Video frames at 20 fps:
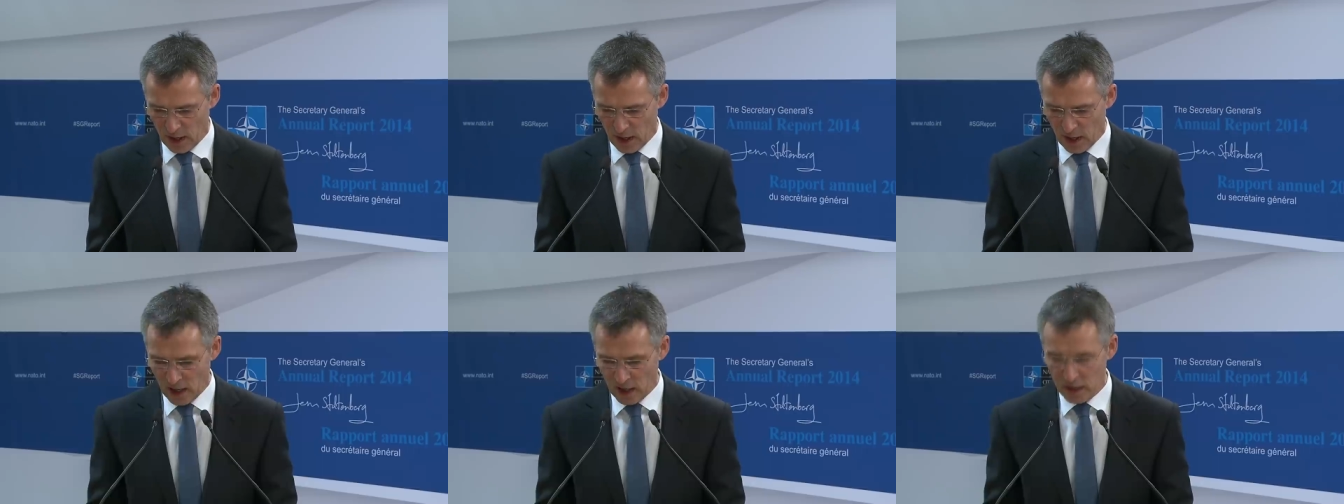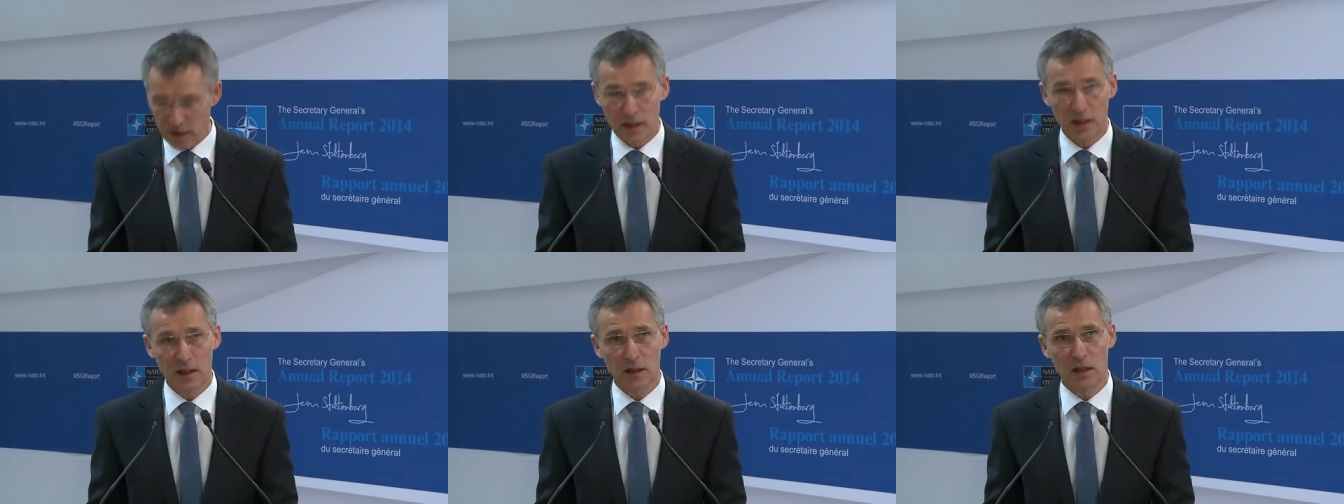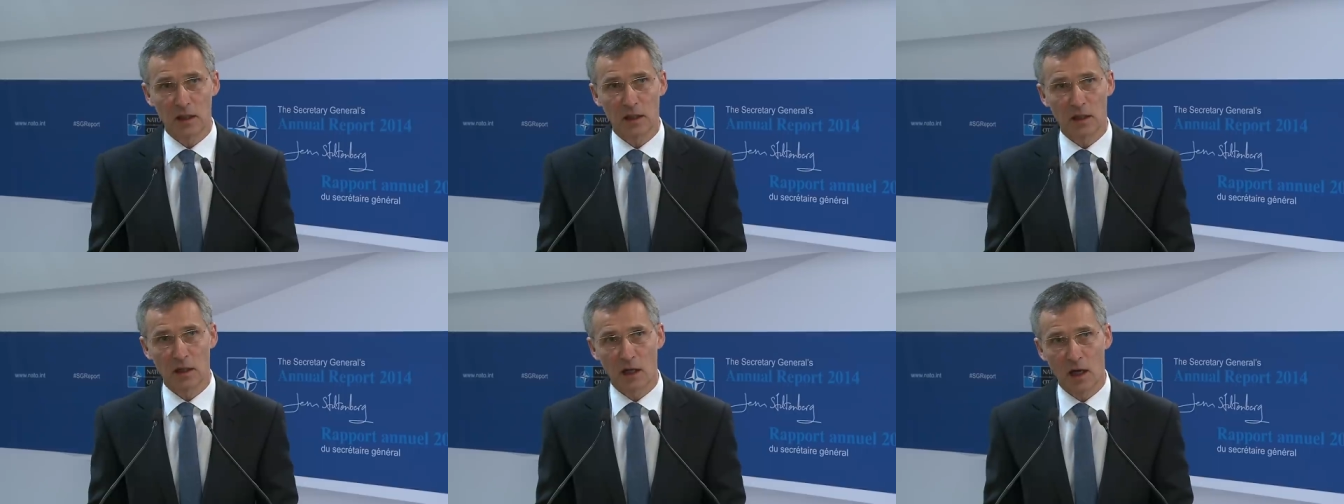And the
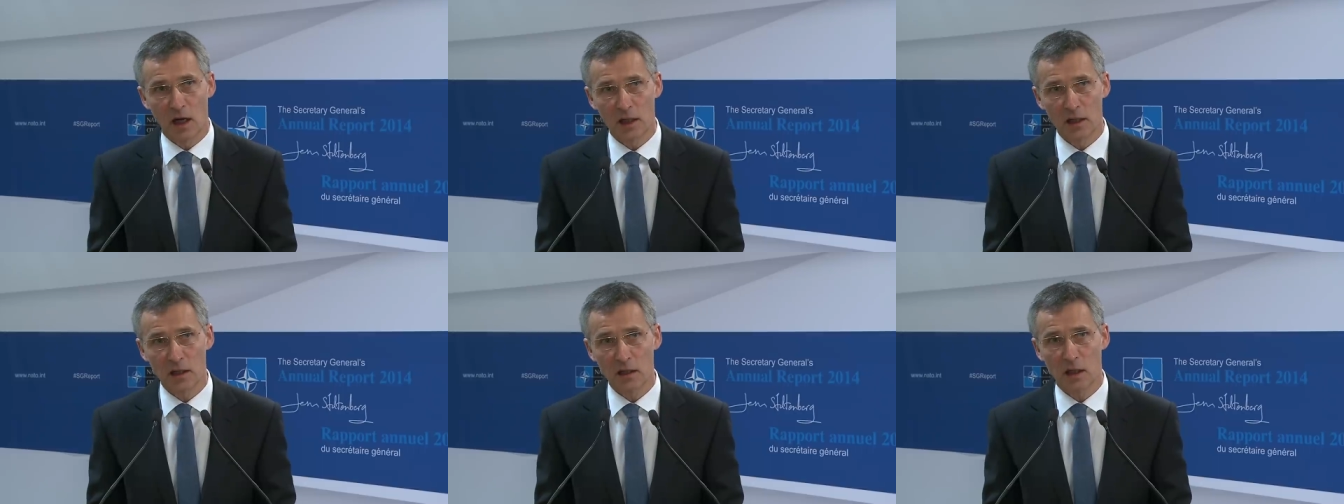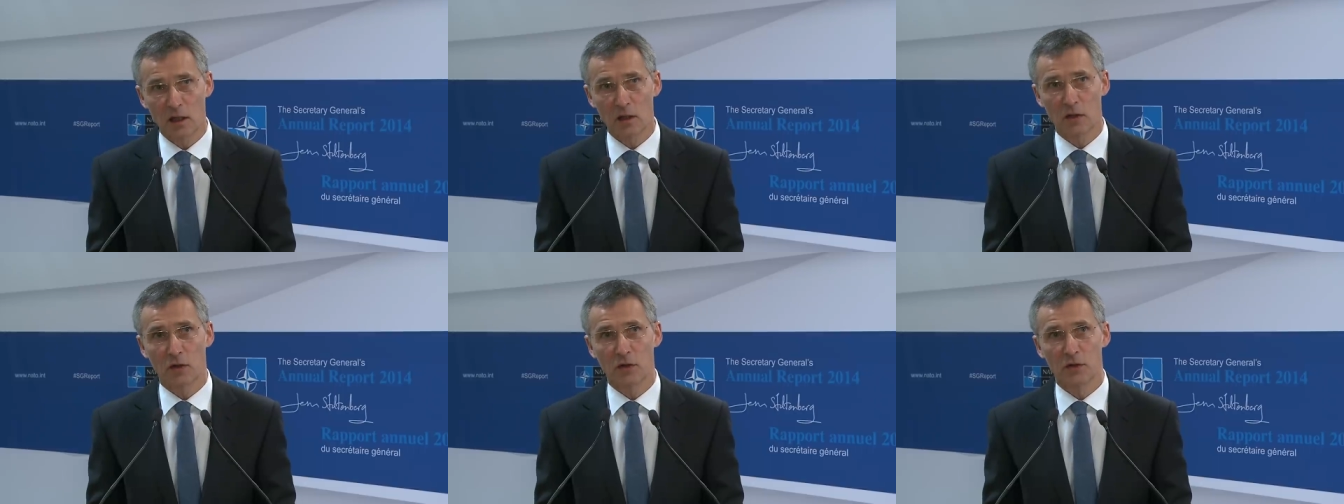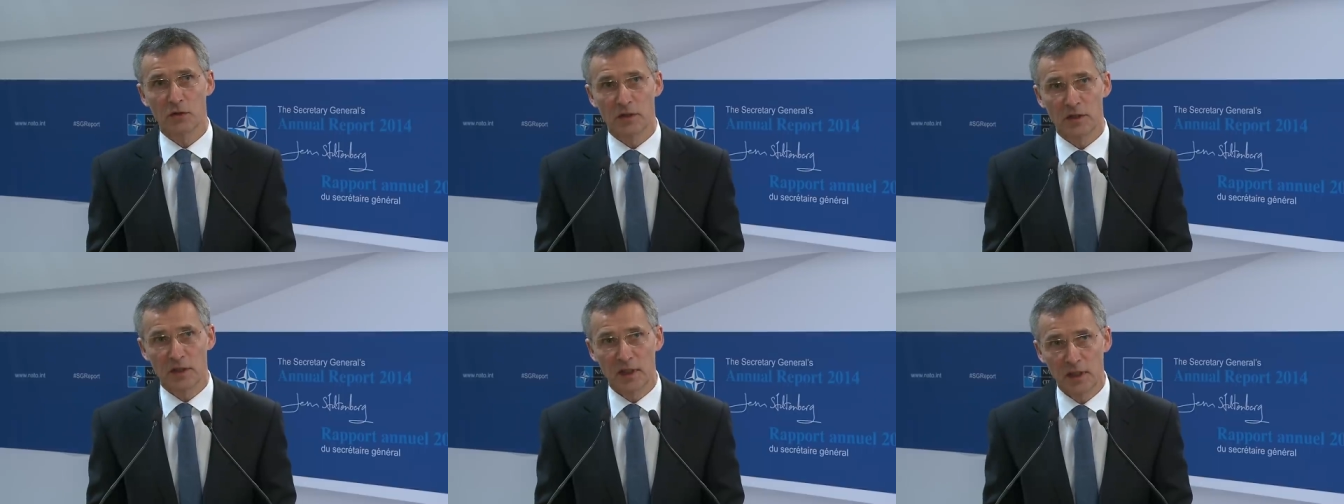decline
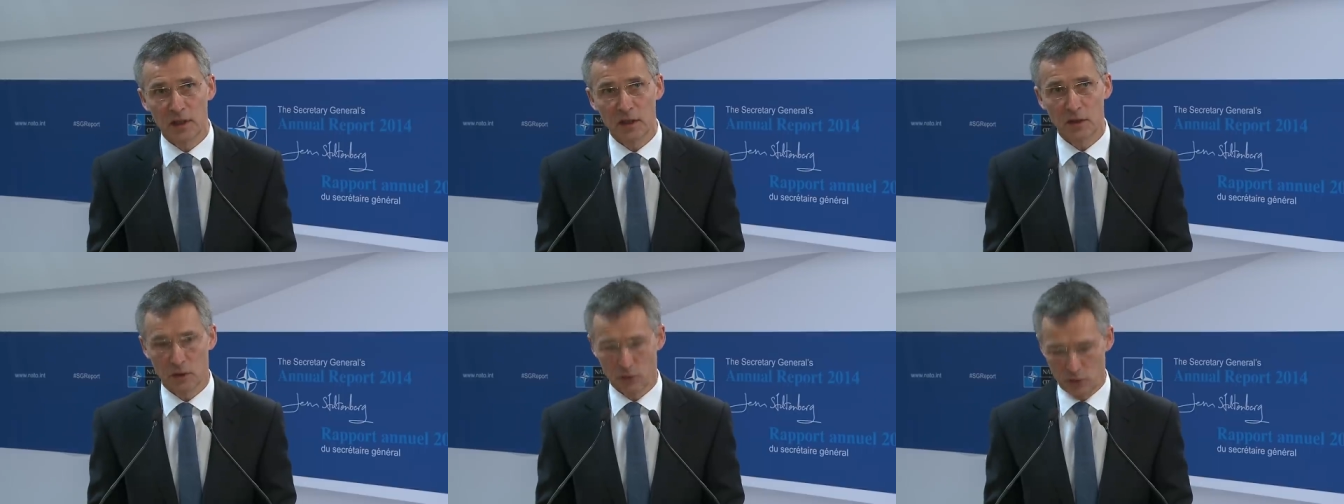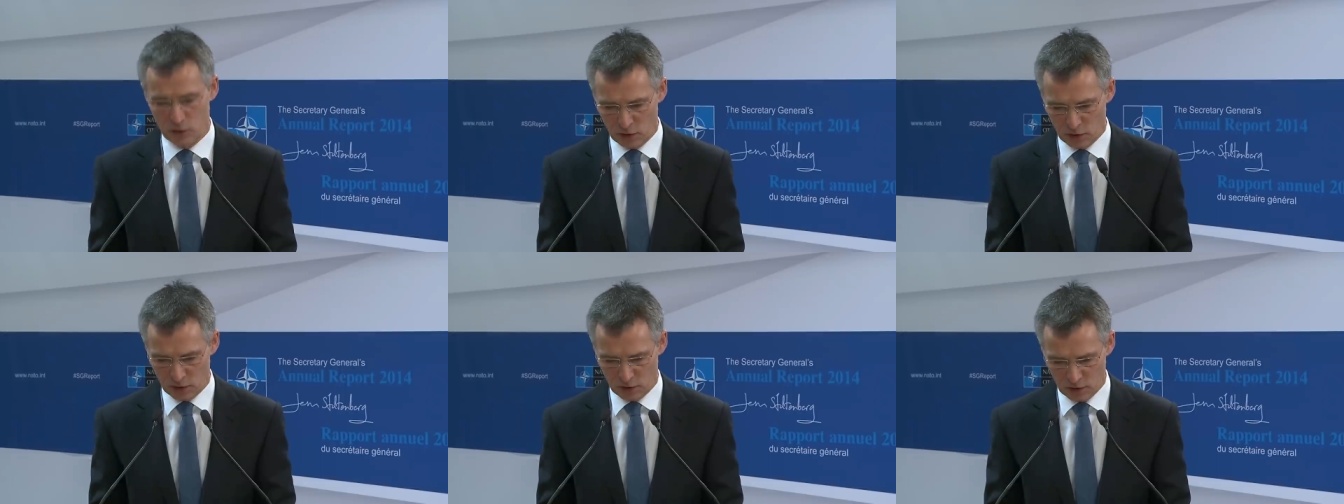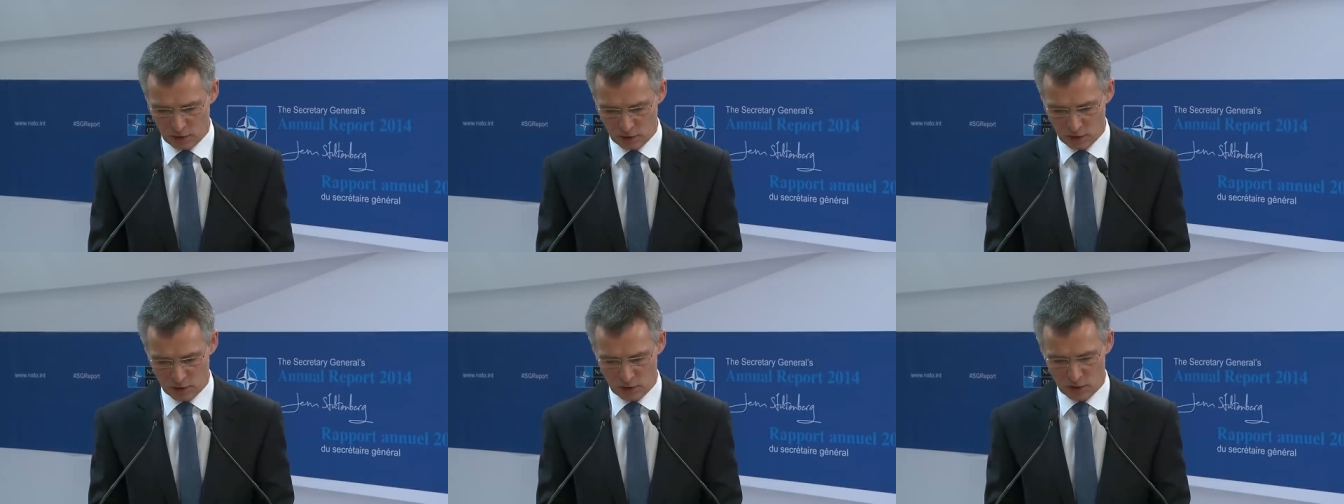continued
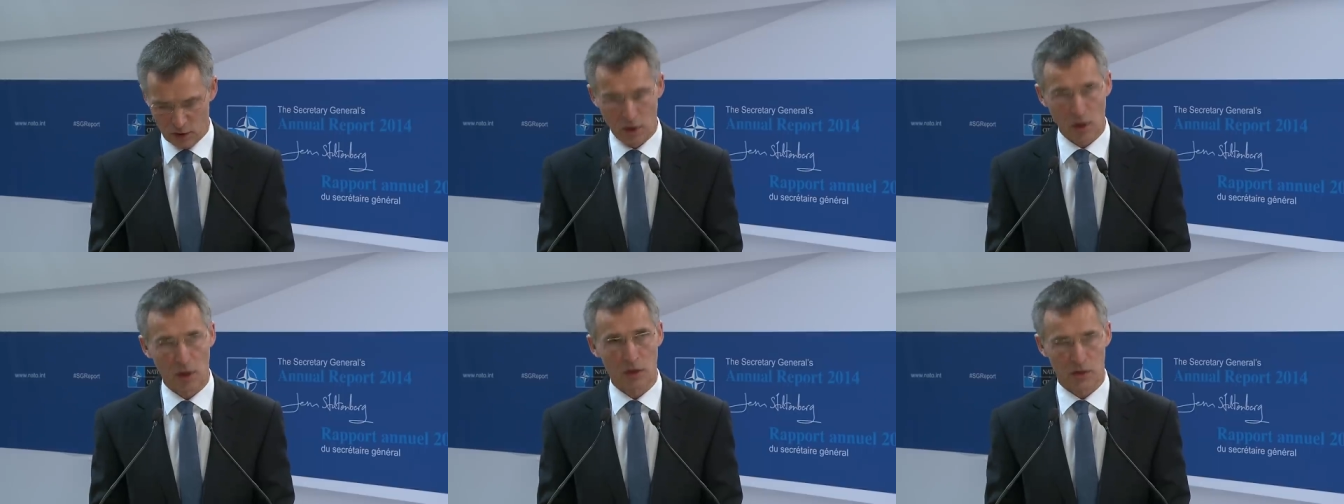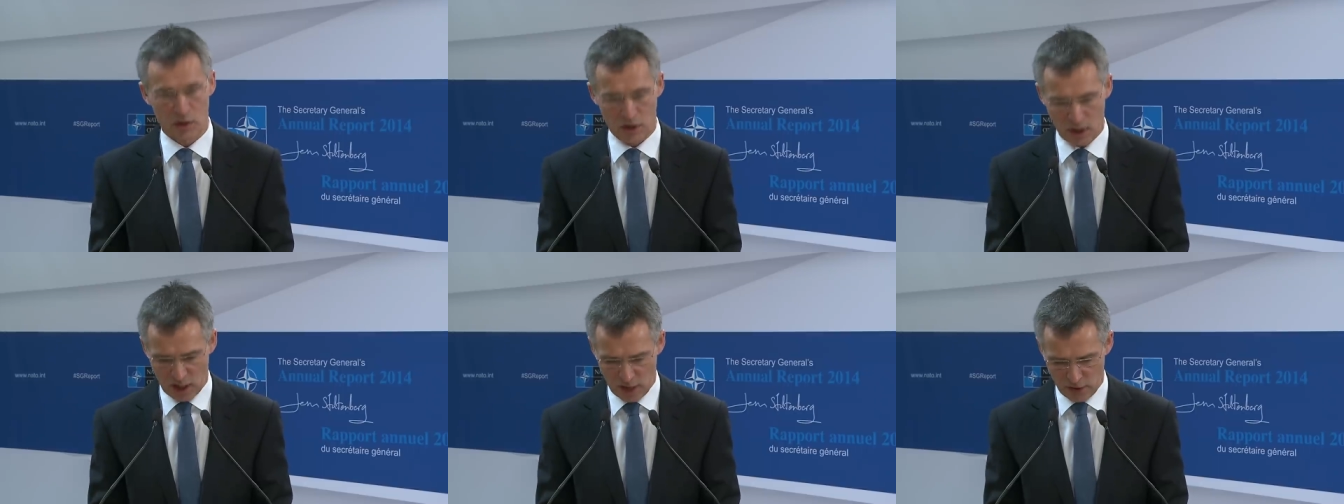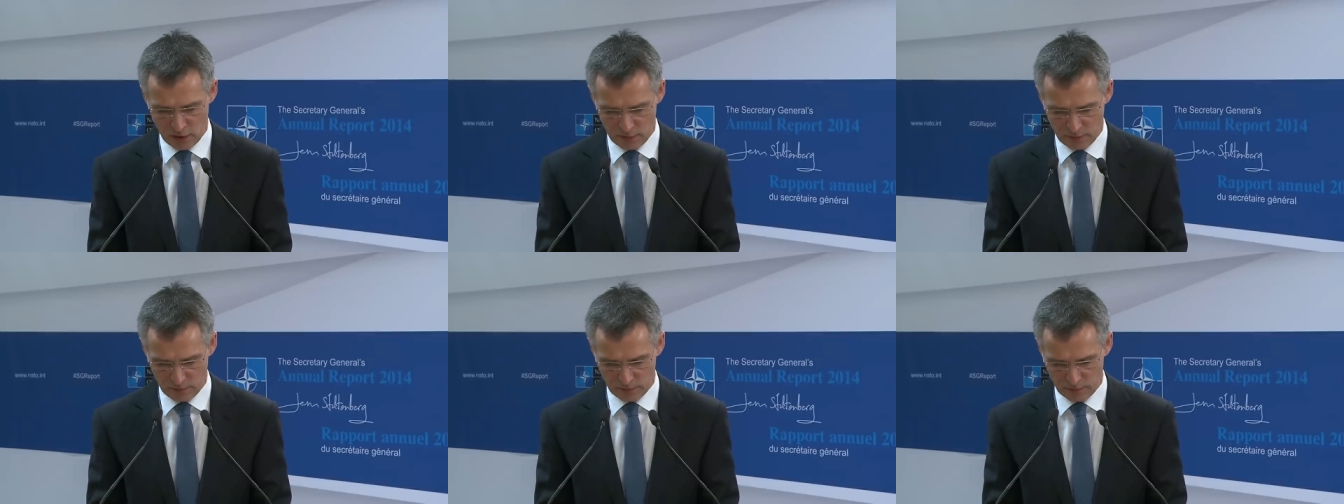last year.